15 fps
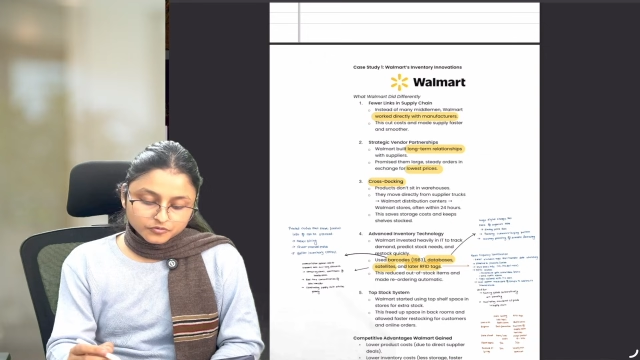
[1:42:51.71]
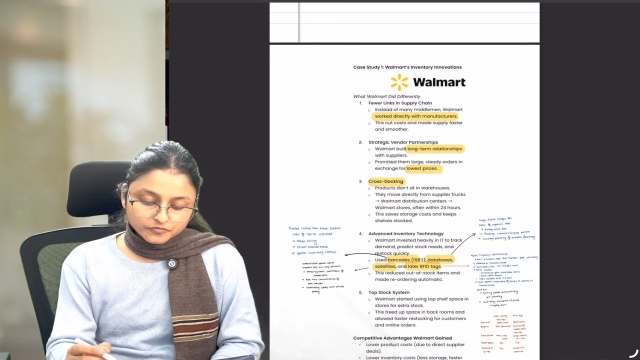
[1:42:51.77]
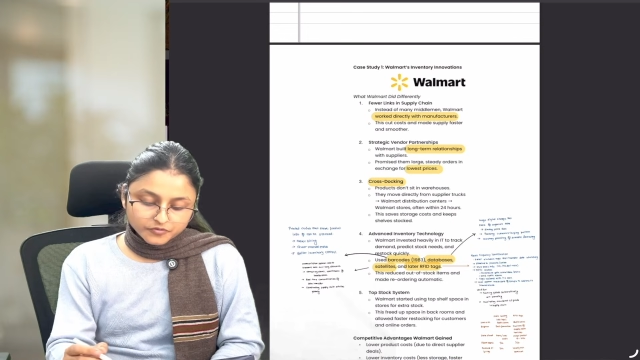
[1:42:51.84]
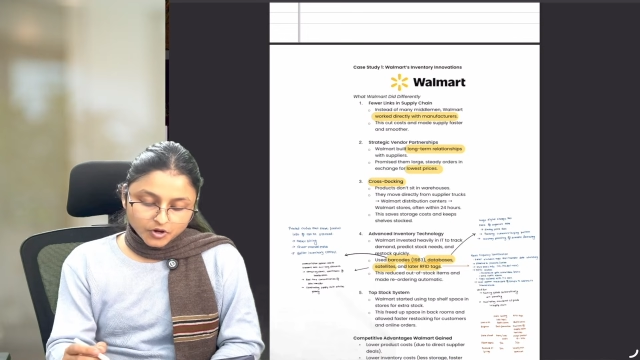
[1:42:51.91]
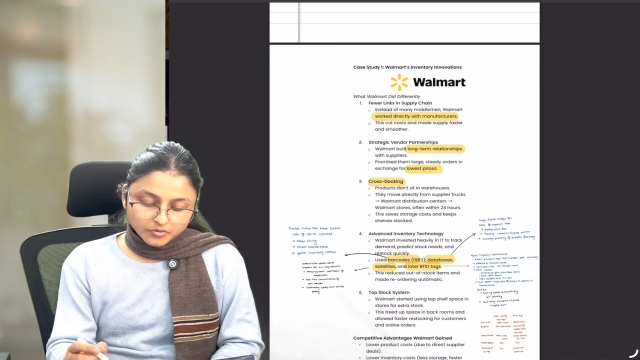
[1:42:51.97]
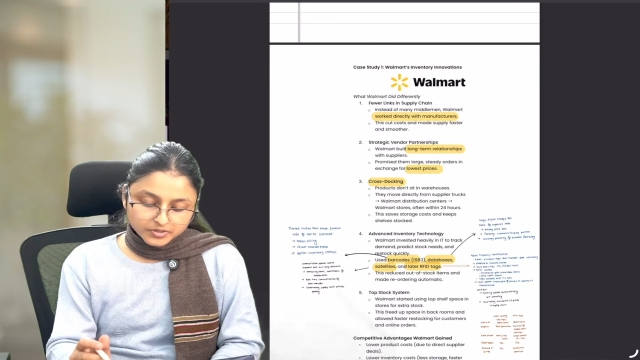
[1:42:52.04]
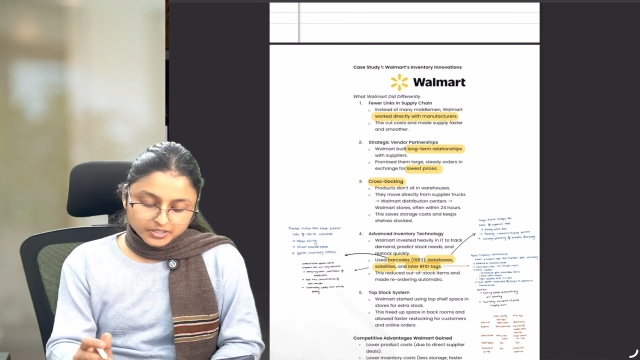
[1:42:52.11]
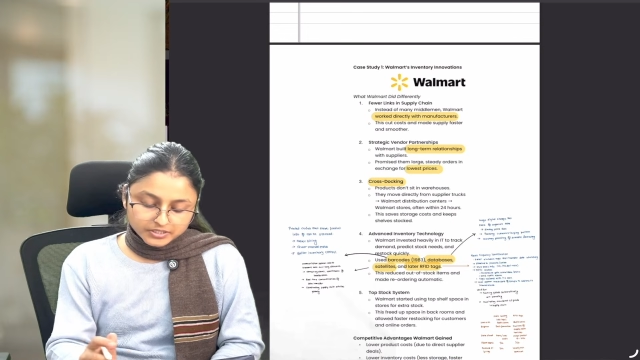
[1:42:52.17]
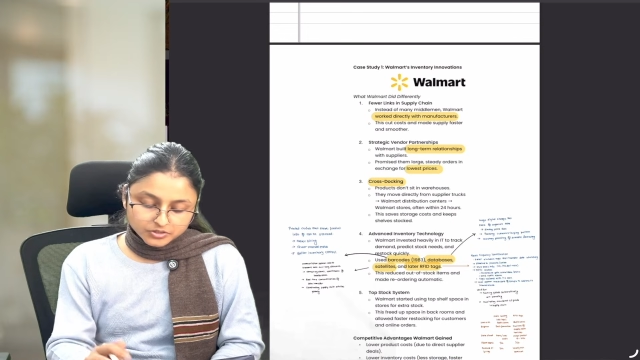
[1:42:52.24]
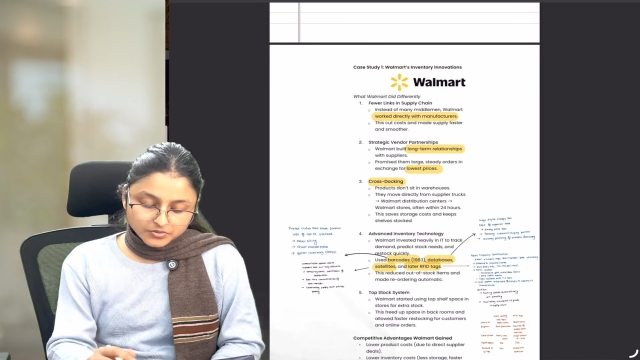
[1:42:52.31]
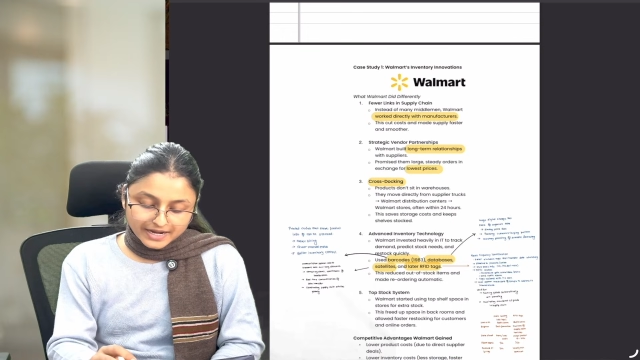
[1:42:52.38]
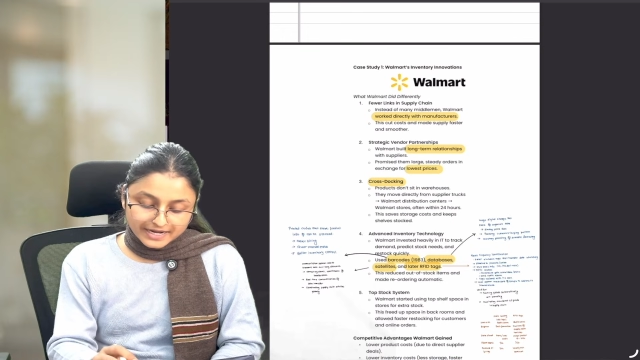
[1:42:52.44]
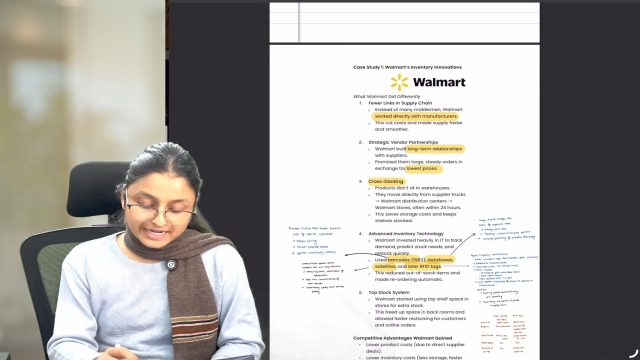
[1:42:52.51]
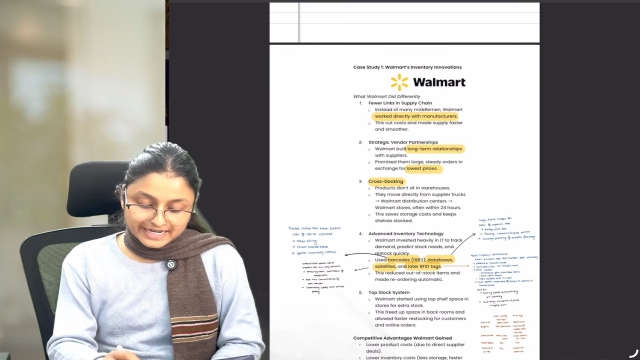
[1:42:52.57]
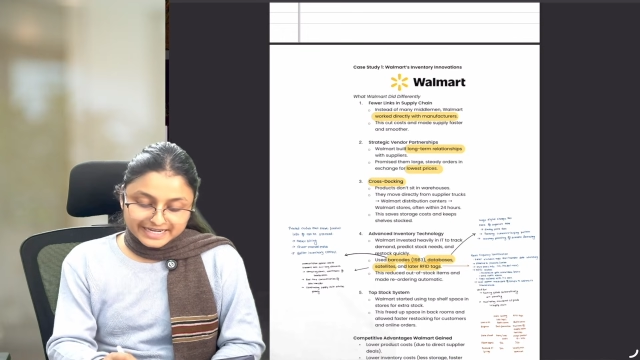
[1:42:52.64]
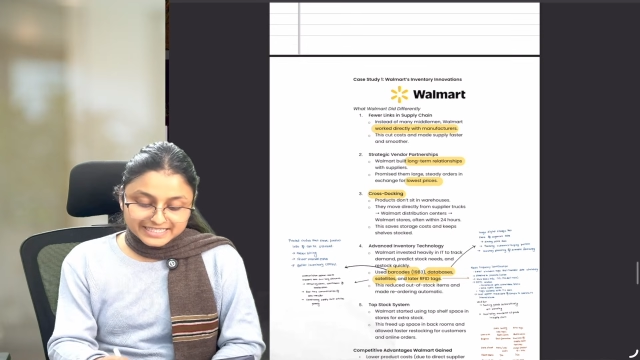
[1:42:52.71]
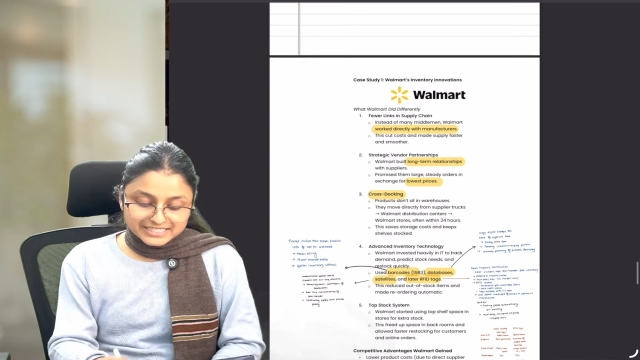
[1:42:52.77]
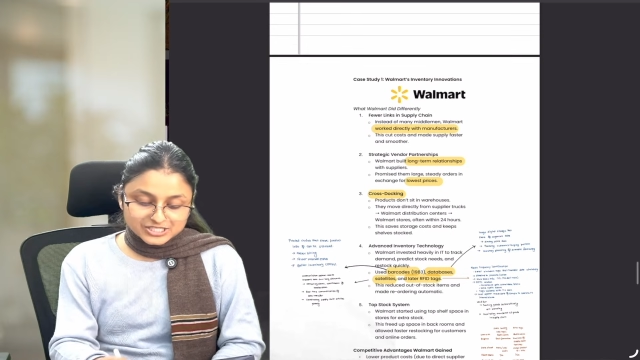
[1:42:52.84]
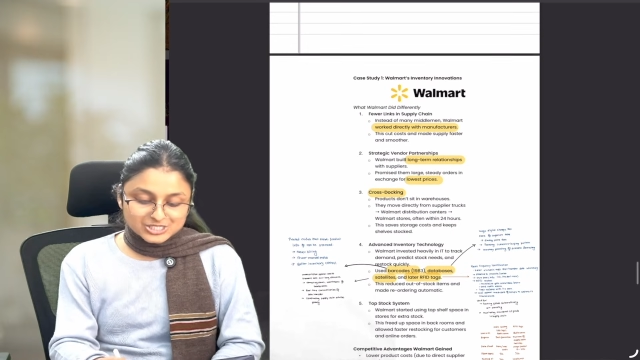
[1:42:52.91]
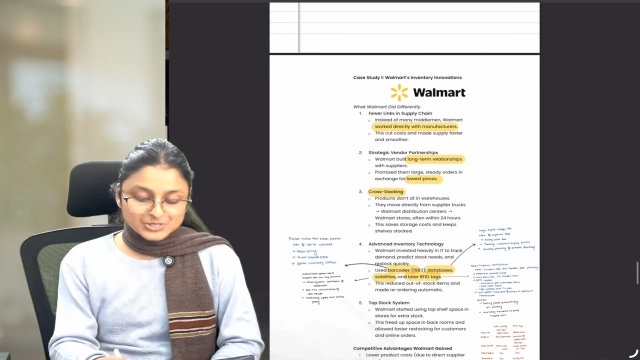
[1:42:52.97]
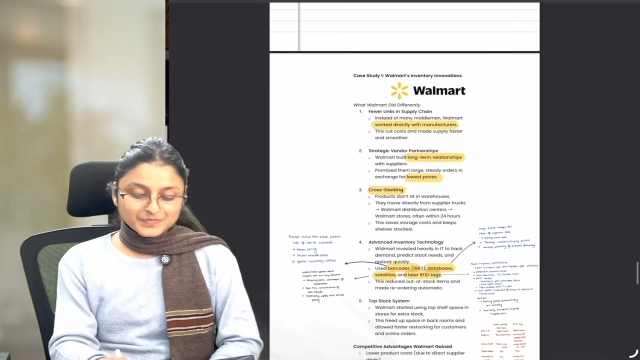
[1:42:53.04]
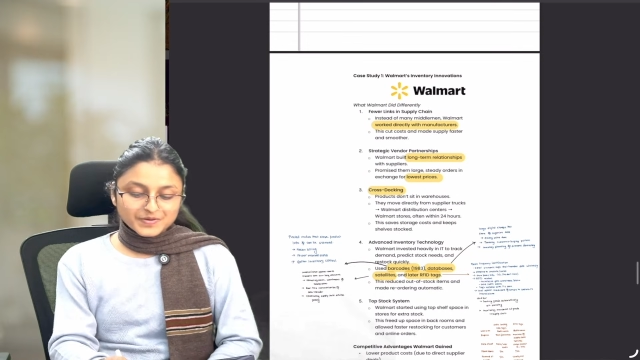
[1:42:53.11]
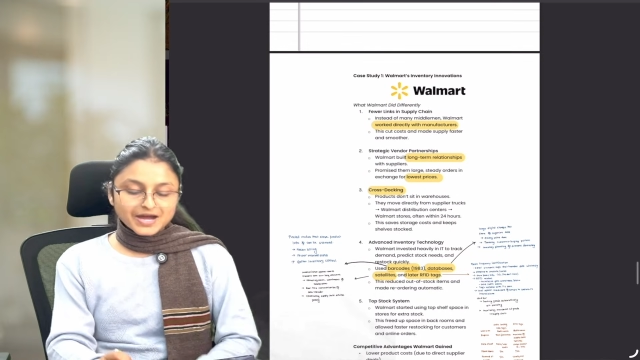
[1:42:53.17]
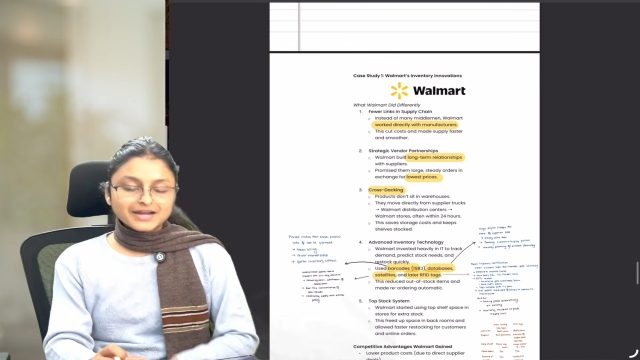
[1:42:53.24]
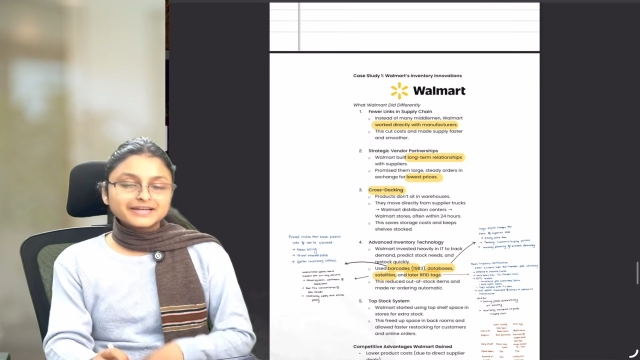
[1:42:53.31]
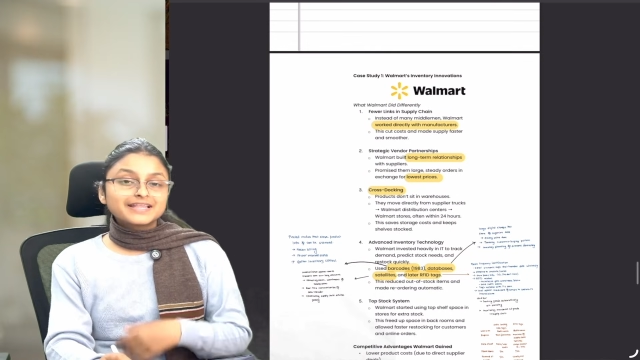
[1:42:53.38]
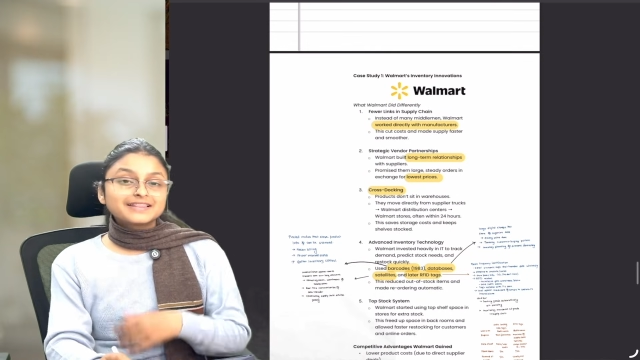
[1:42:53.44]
move forward to our next part,